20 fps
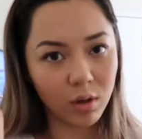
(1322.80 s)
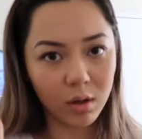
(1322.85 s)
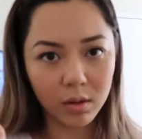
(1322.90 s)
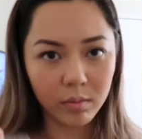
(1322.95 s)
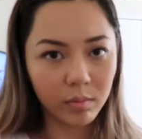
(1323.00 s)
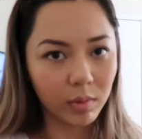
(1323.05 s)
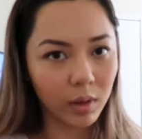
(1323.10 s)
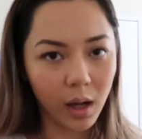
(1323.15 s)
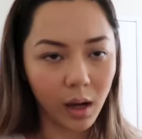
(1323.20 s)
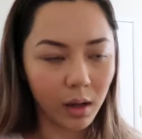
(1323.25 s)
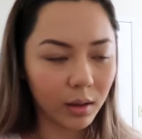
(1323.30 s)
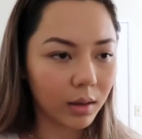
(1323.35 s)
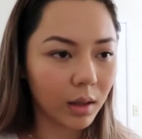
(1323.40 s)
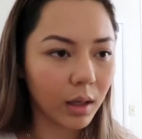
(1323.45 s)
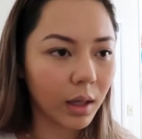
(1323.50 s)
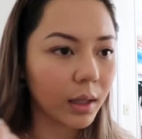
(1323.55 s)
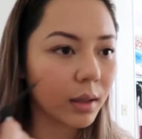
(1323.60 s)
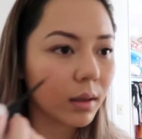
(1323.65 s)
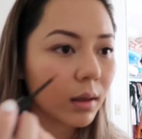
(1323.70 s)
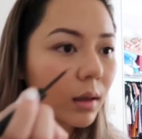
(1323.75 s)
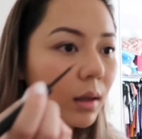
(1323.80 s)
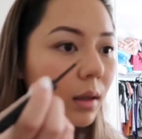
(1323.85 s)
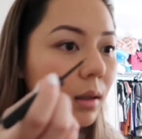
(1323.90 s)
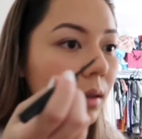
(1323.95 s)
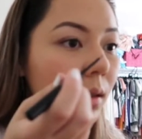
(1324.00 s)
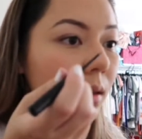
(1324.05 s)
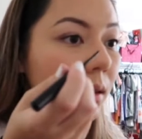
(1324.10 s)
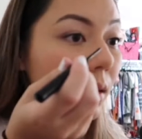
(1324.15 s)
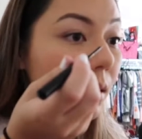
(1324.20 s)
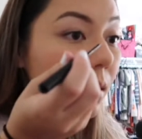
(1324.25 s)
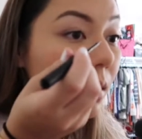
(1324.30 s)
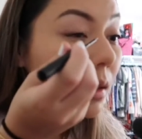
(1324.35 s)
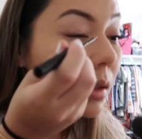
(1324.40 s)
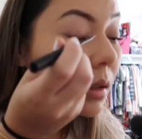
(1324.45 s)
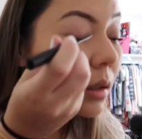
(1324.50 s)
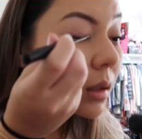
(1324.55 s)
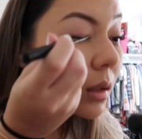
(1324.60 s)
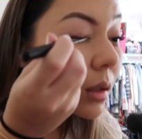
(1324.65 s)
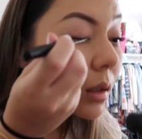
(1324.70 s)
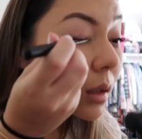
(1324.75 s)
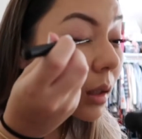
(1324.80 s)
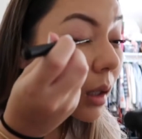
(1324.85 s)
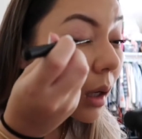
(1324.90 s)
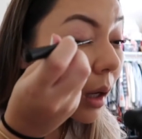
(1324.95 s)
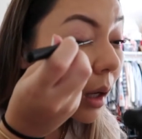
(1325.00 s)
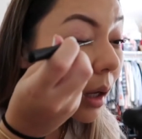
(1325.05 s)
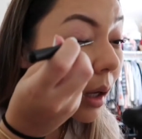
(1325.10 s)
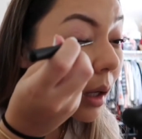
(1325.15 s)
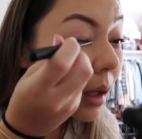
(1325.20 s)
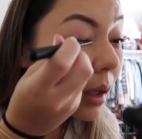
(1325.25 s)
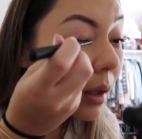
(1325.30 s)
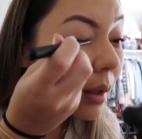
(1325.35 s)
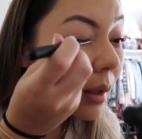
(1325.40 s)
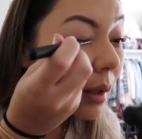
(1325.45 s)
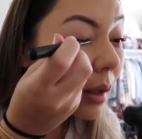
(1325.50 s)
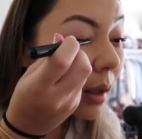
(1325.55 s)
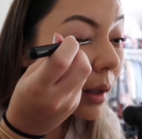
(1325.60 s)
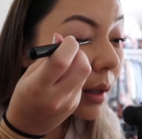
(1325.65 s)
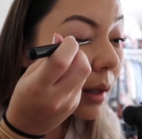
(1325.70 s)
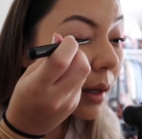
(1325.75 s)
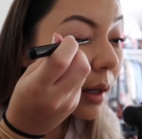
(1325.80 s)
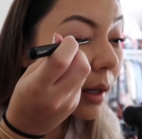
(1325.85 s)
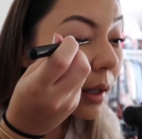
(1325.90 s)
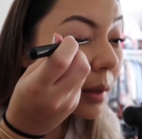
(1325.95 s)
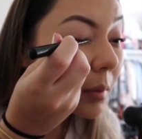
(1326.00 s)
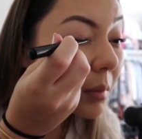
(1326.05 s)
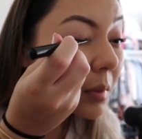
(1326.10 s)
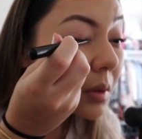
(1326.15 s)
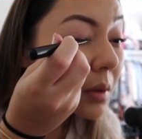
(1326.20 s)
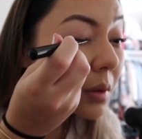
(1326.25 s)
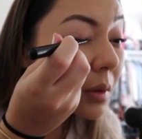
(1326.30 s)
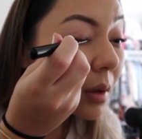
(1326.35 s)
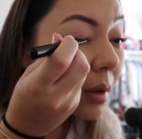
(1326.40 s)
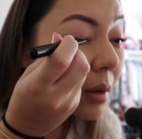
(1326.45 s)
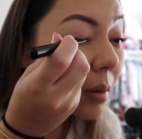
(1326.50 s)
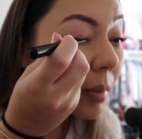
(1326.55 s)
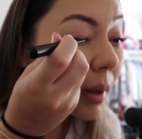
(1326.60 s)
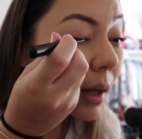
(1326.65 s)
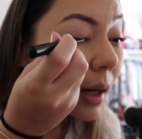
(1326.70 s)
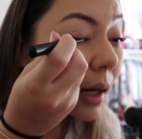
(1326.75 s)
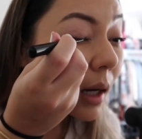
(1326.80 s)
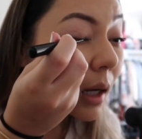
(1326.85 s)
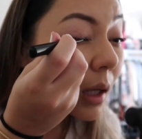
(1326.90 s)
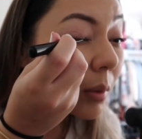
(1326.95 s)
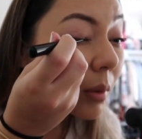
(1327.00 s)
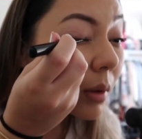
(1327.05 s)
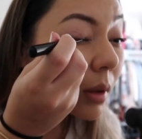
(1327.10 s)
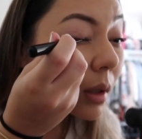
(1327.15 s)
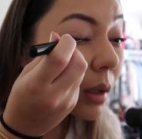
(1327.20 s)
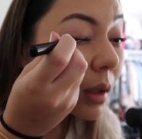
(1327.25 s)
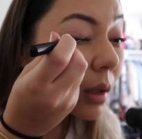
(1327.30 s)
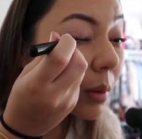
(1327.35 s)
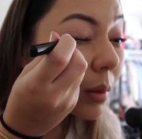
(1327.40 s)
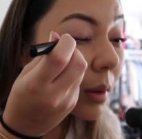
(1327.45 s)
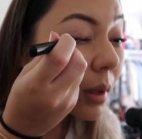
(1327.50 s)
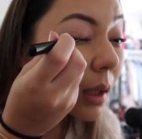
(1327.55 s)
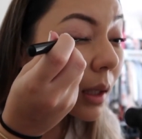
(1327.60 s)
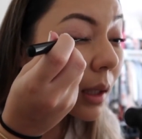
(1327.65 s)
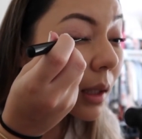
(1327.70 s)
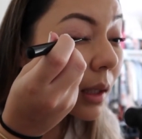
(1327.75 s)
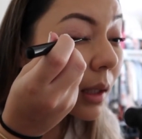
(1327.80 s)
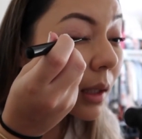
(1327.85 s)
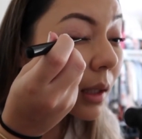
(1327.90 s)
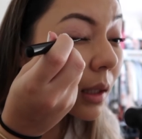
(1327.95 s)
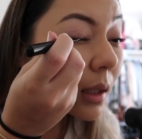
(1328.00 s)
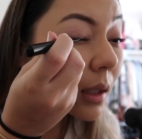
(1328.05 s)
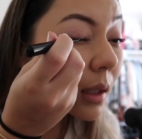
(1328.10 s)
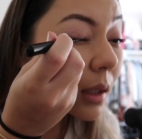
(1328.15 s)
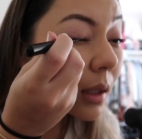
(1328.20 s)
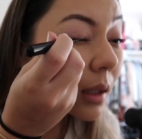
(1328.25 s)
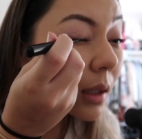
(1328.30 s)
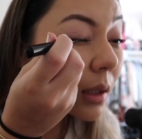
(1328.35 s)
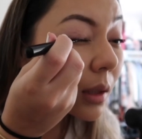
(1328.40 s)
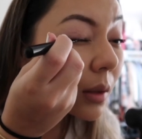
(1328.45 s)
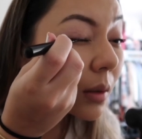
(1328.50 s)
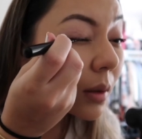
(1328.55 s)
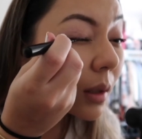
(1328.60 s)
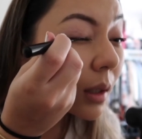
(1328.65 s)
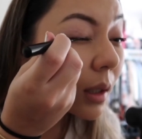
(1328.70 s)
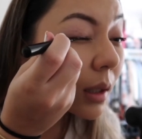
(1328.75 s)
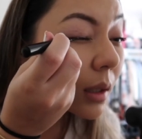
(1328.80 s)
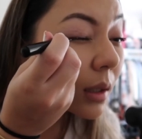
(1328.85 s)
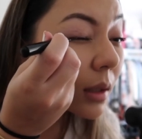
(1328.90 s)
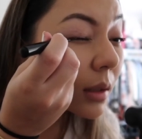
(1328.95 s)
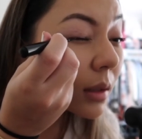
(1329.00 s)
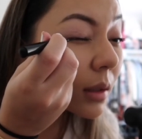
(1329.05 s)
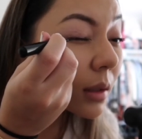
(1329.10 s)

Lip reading: the black line on. And I am so bad with liquid eyeliner, like, you guys.